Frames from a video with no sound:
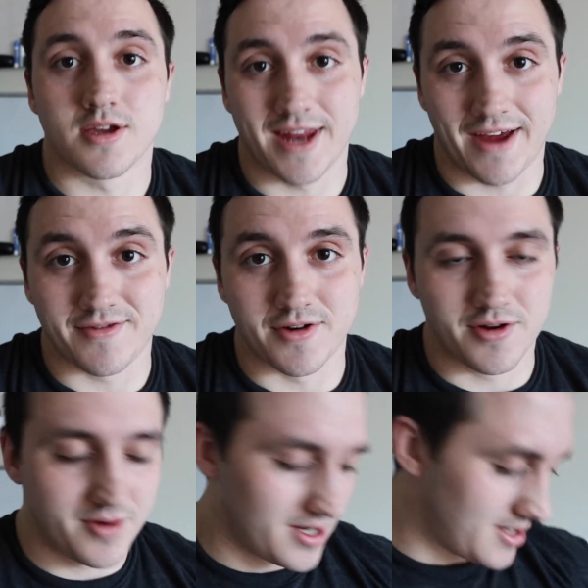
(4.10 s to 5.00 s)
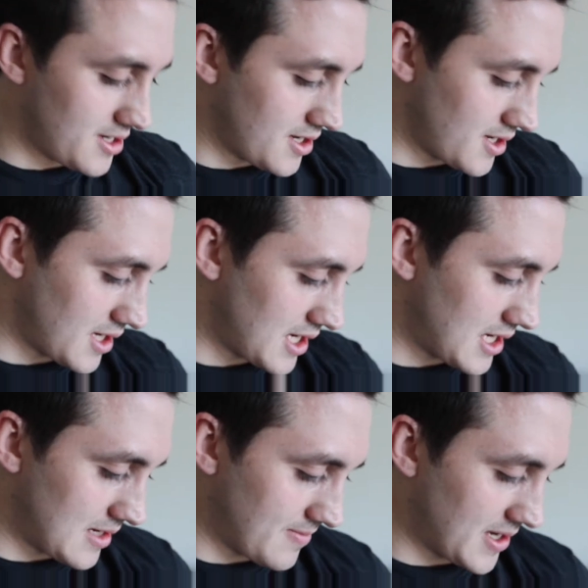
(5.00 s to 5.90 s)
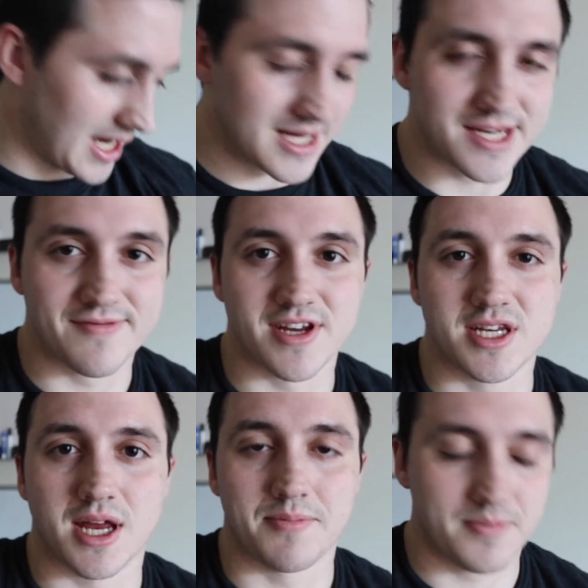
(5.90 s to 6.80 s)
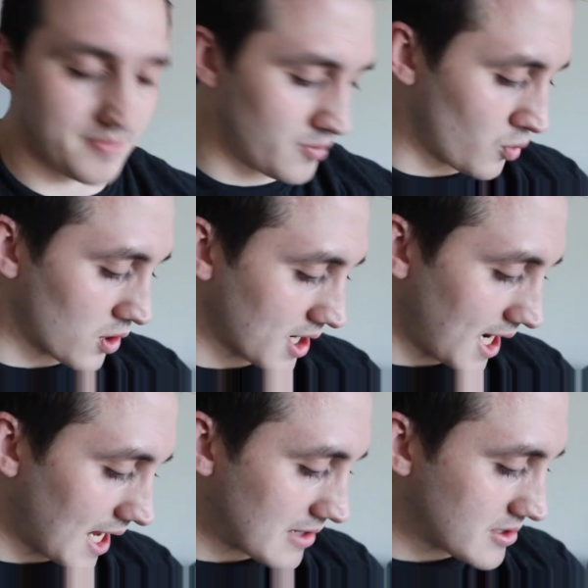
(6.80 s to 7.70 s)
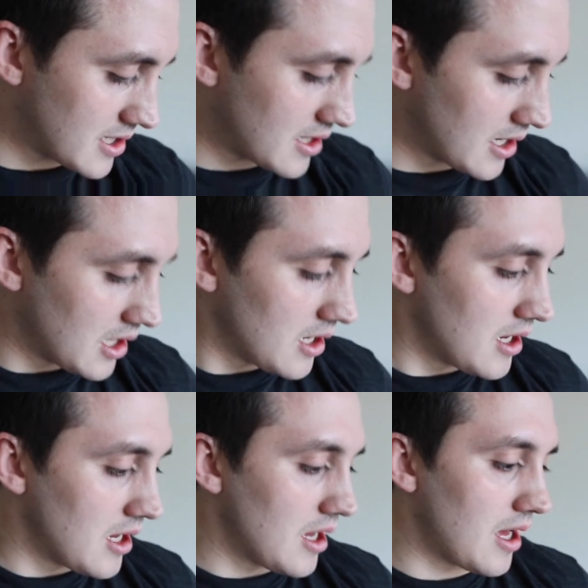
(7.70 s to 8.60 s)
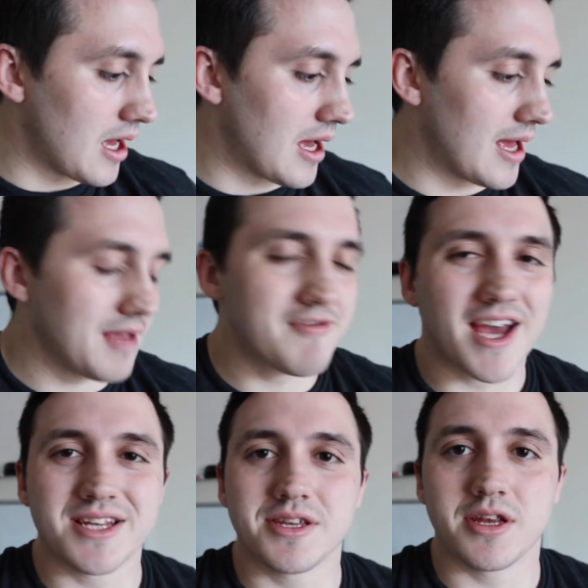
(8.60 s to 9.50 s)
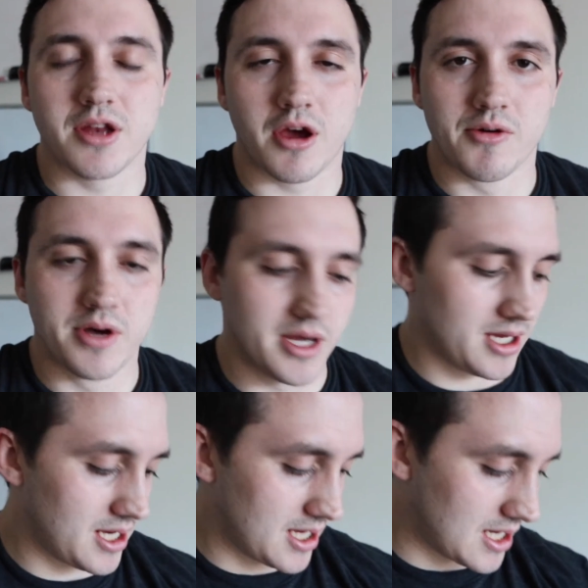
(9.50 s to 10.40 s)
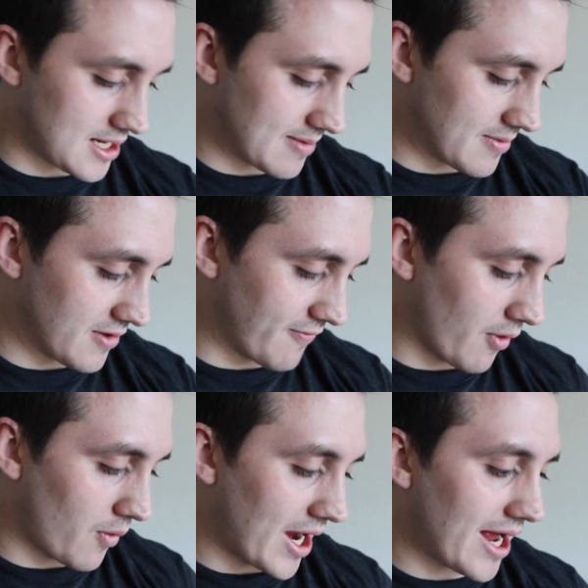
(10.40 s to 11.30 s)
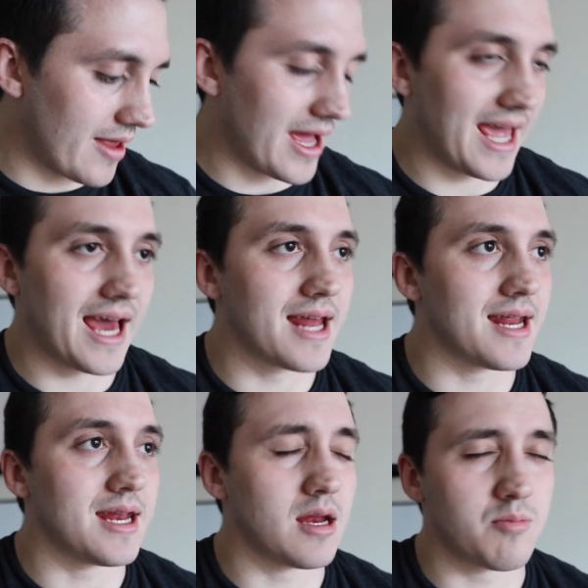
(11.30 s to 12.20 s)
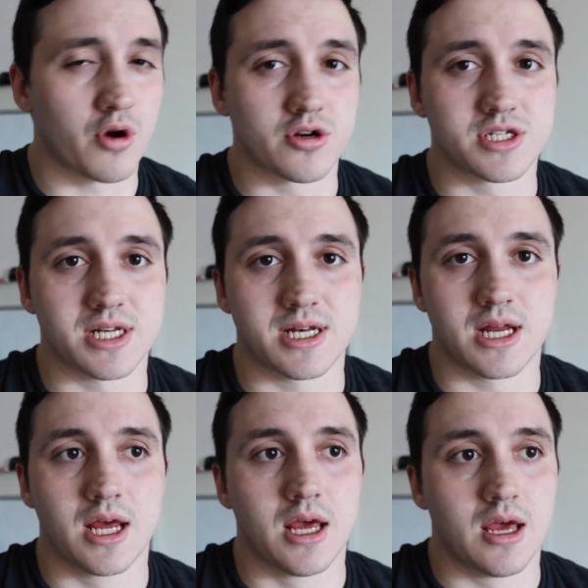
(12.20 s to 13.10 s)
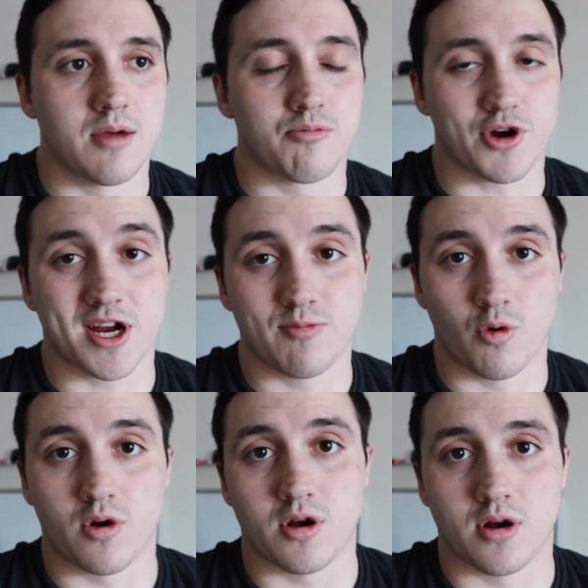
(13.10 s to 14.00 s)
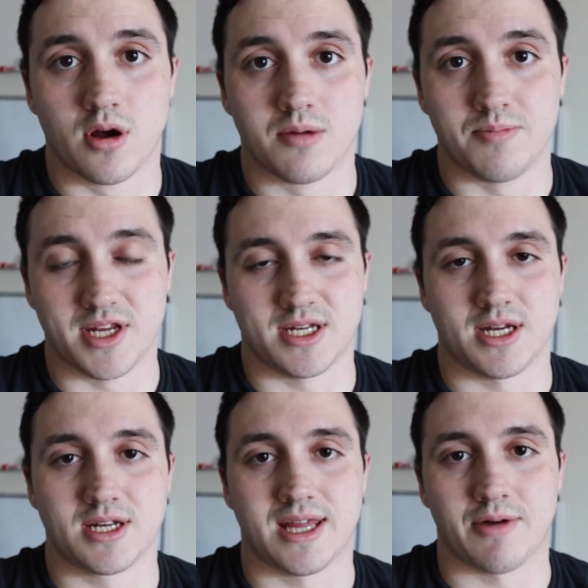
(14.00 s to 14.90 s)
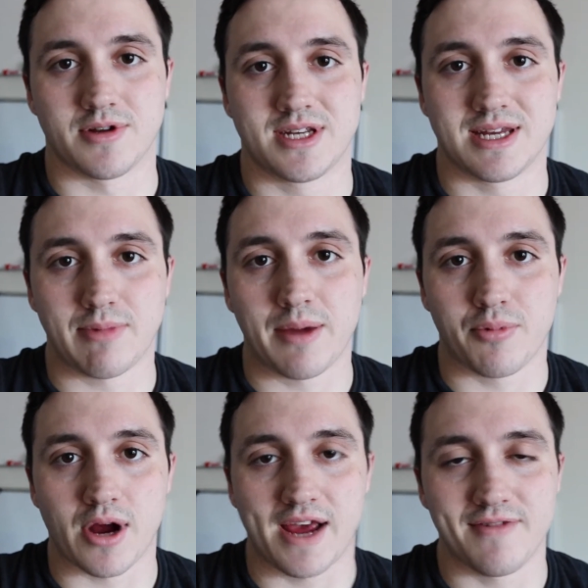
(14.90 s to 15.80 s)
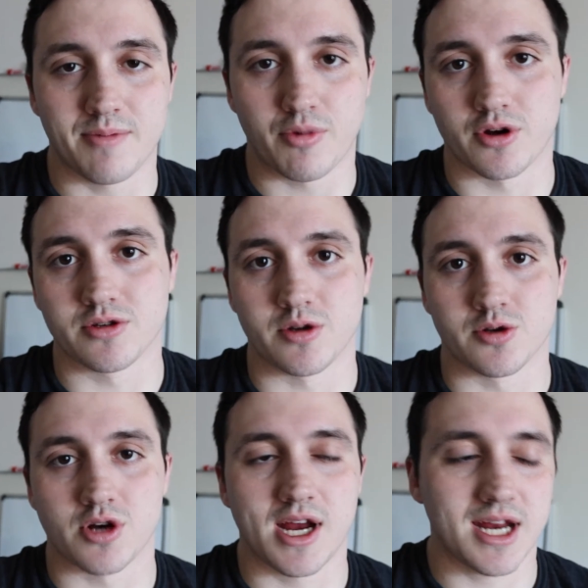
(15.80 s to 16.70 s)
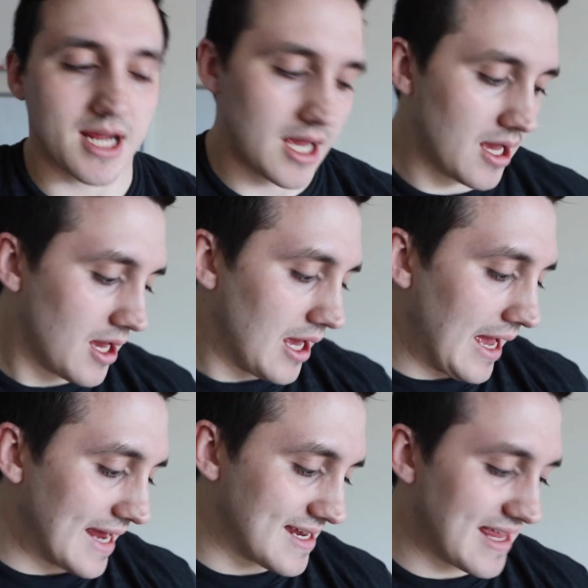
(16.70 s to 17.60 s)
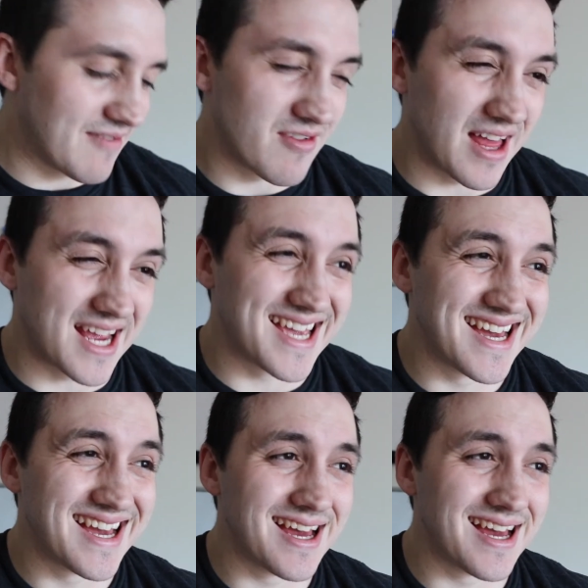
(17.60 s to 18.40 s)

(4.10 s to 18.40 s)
Good afternoon. I just finished up working out. If you guys didn't know, for a while I had an in-person brick and mortar business that was semi-private personal training. I did that for like